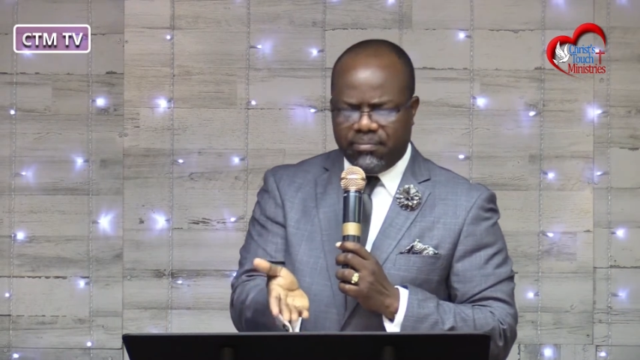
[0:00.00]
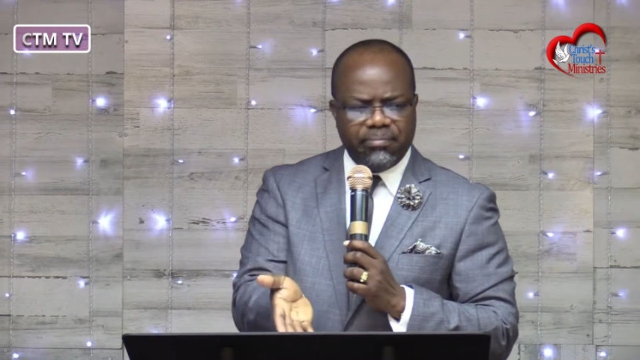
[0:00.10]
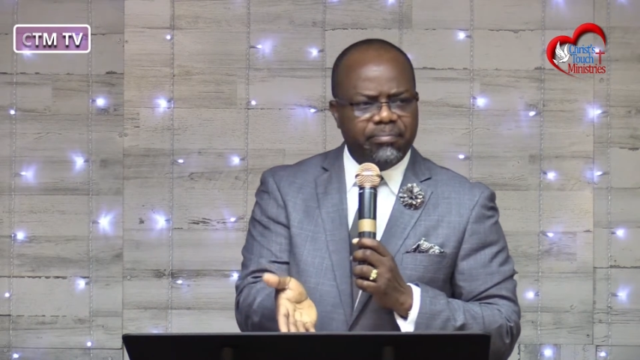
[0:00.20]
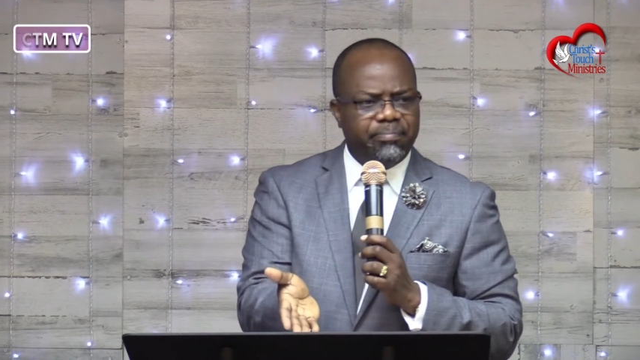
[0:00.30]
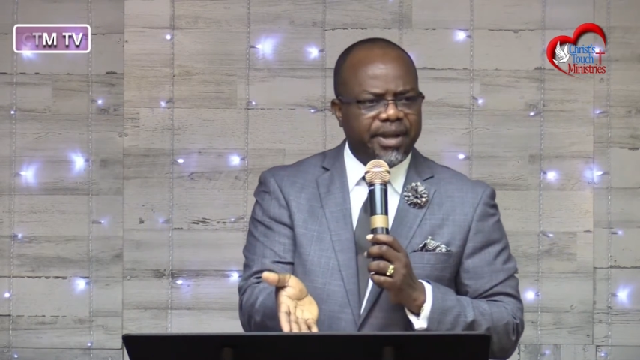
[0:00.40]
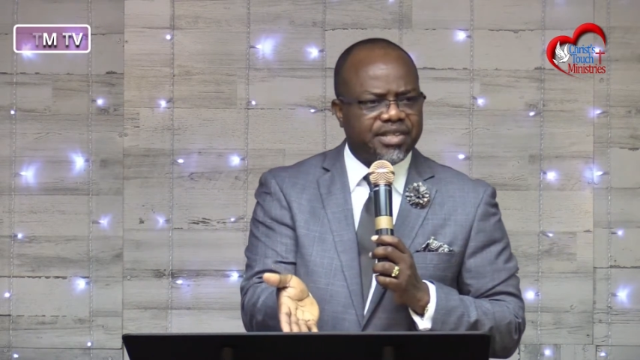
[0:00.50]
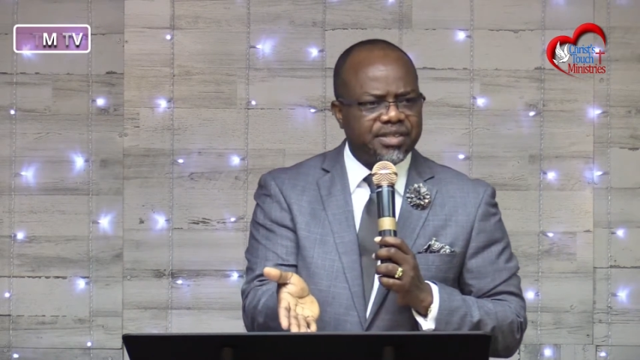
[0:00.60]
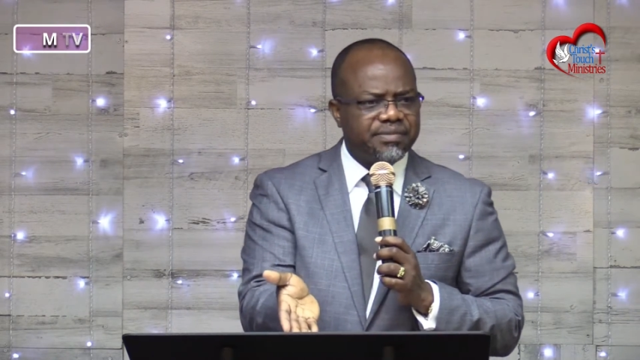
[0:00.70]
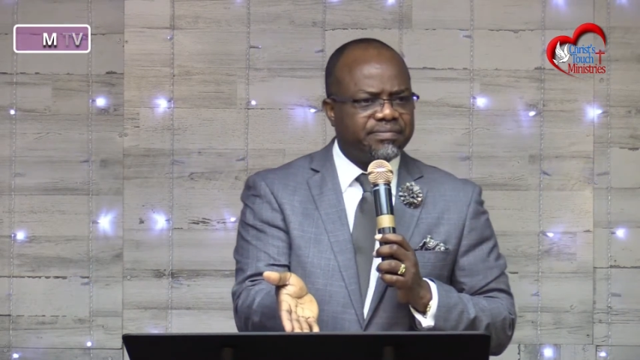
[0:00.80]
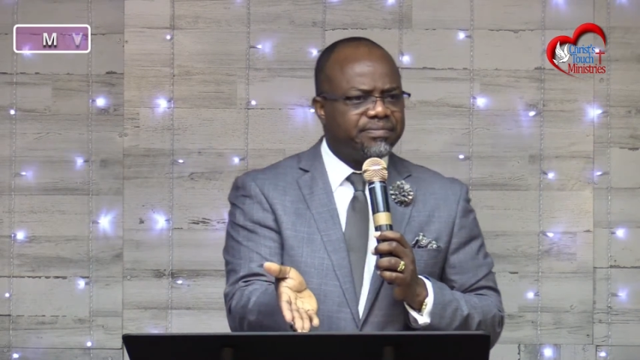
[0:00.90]

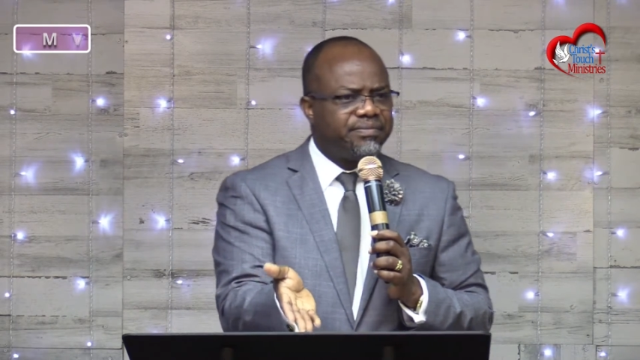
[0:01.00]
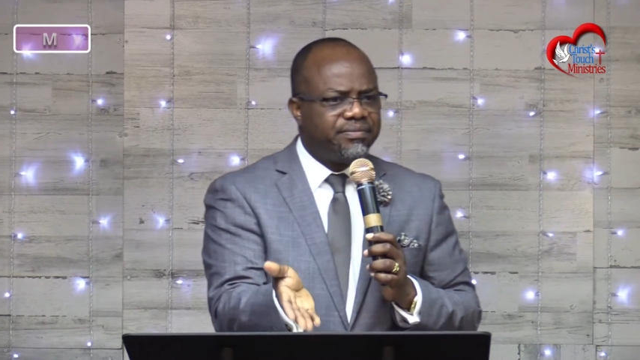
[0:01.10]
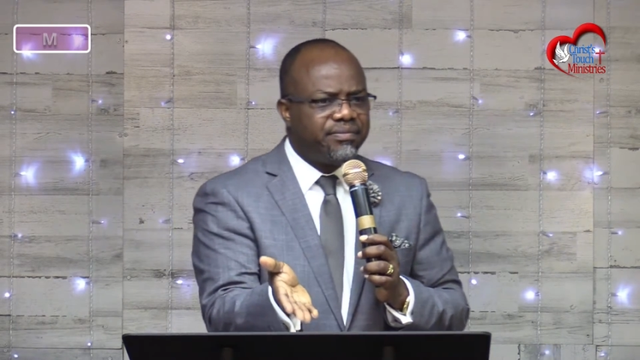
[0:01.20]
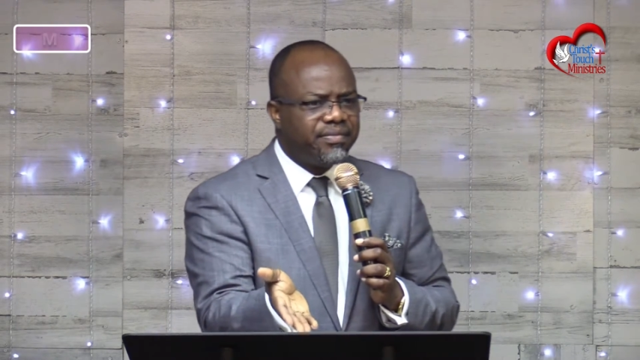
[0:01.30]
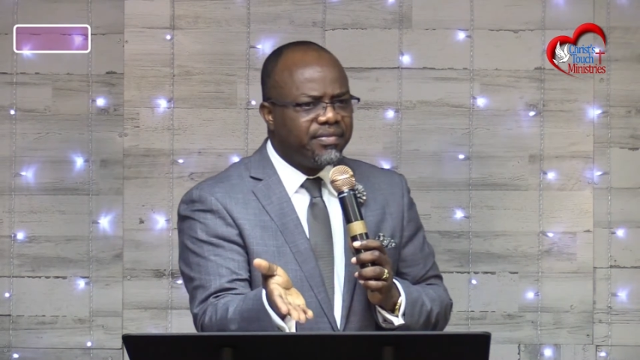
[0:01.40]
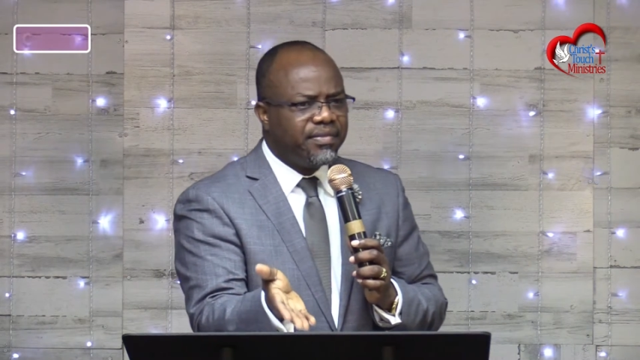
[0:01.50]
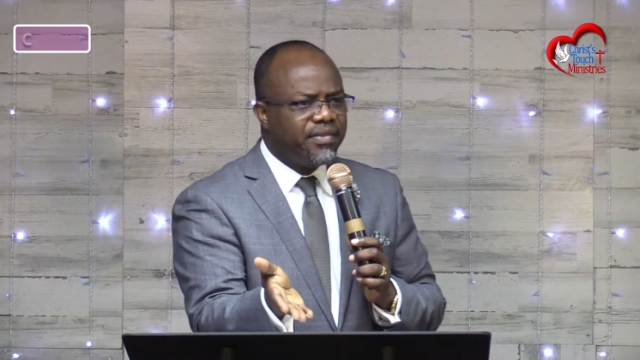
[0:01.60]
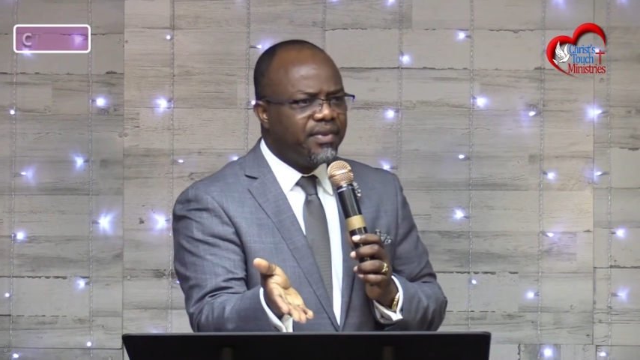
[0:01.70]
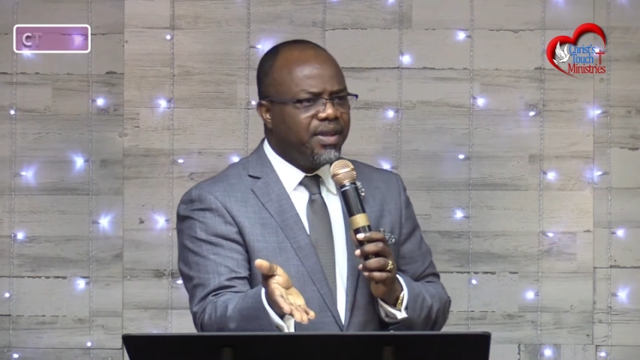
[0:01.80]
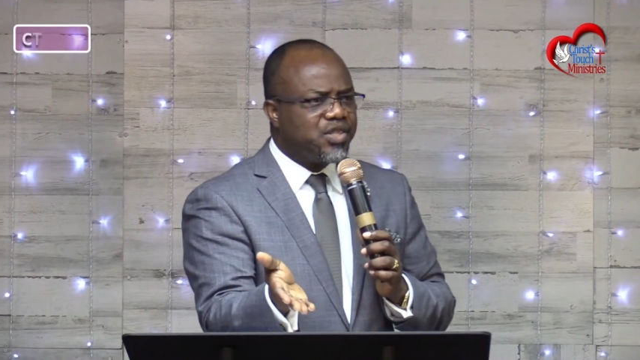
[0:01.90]
but
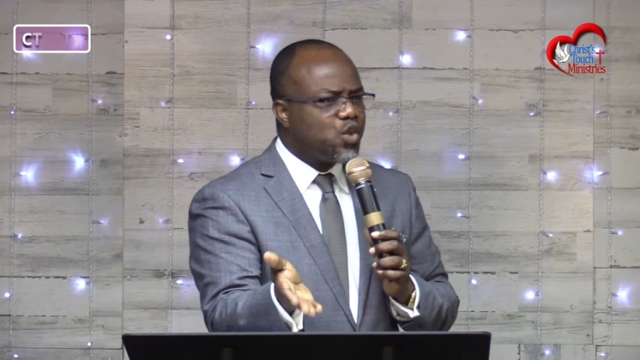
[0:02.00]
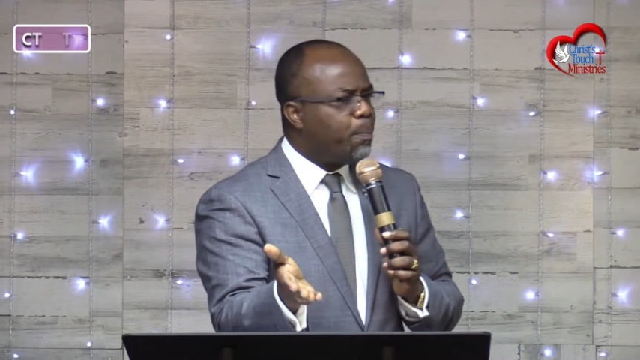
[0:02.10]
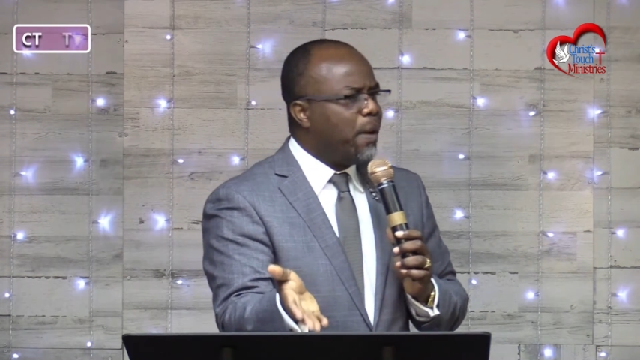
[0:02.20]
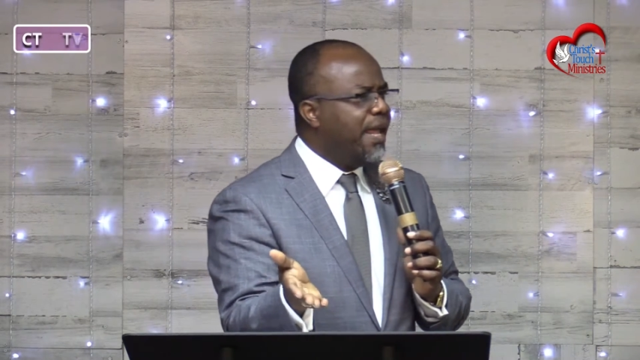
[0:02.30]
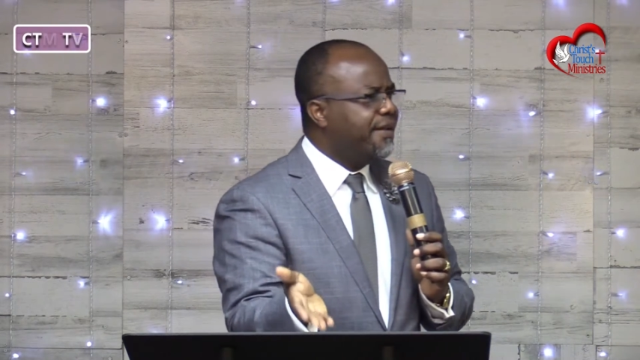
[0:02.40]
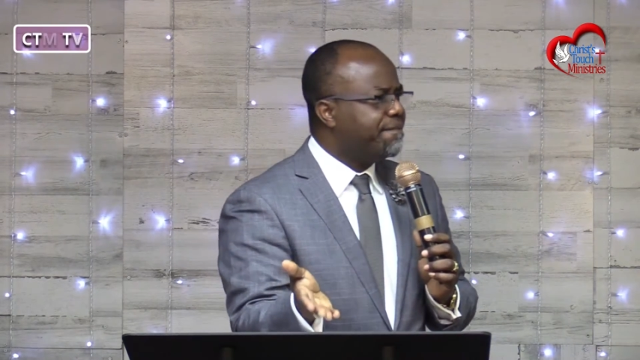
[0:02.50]
it's so plain.